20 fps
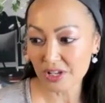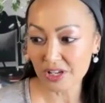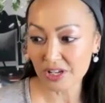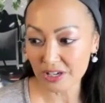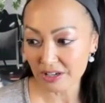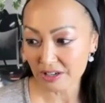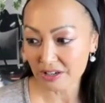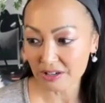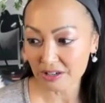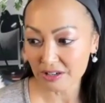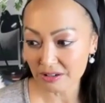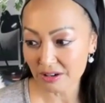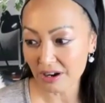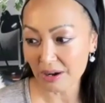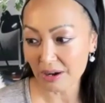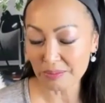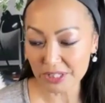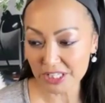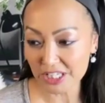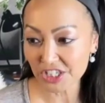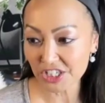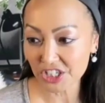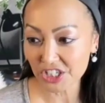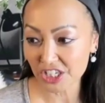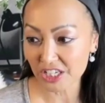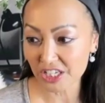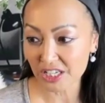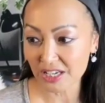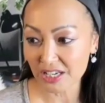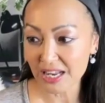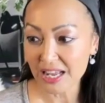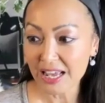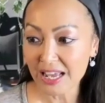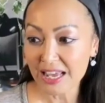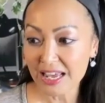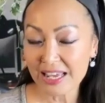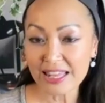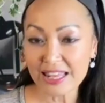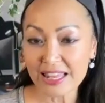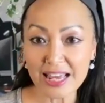their competition,
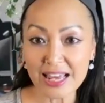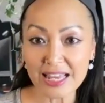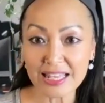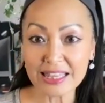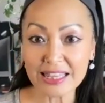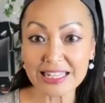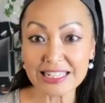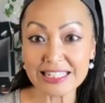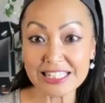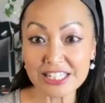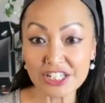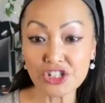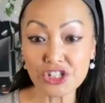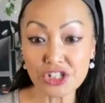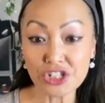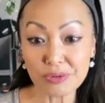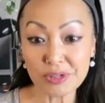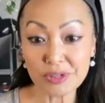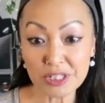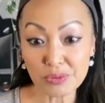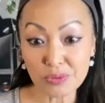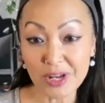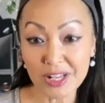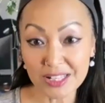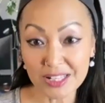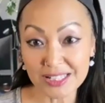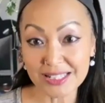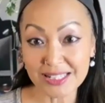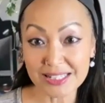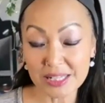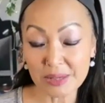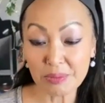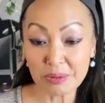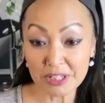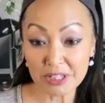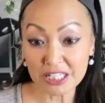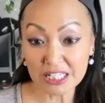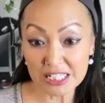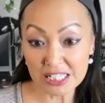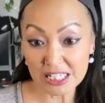that they didn't do as well as they
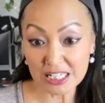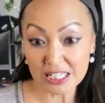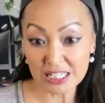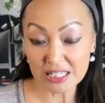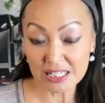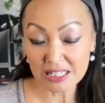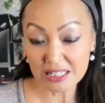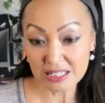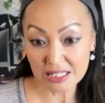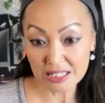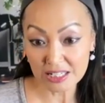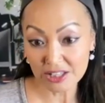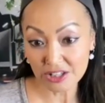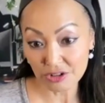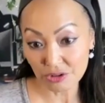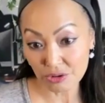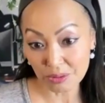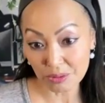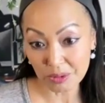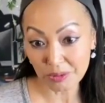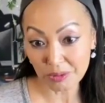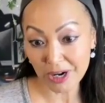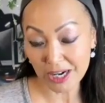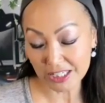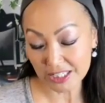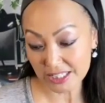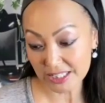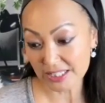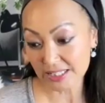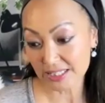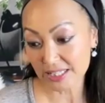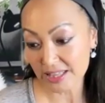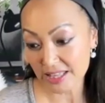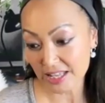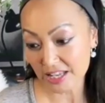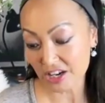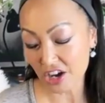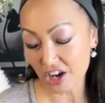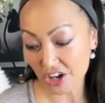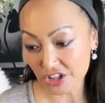typically did in their normal practices, and
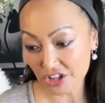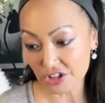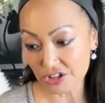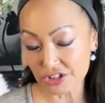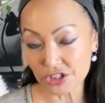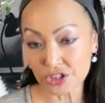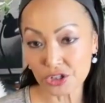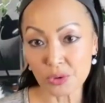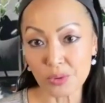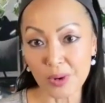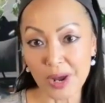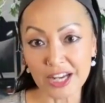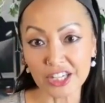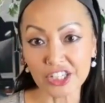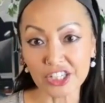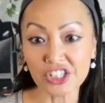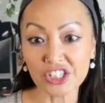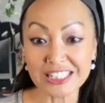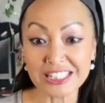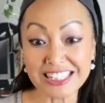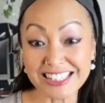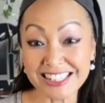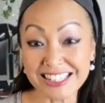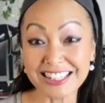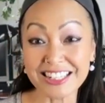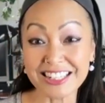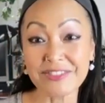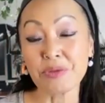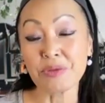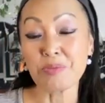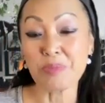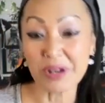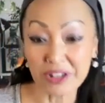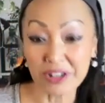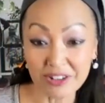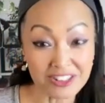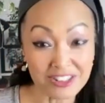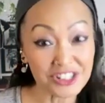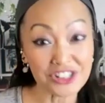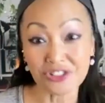then others who actually did even
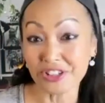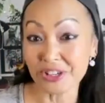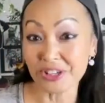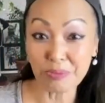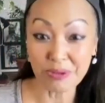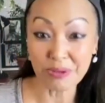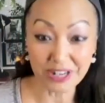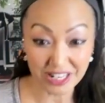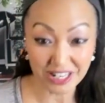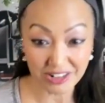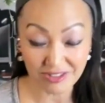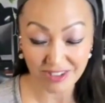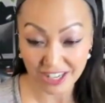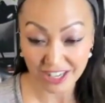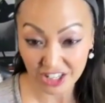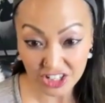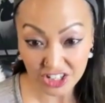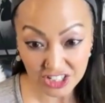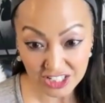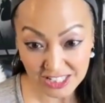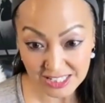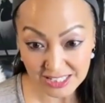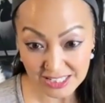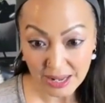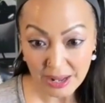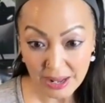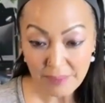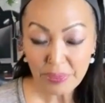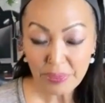better and started breaking records.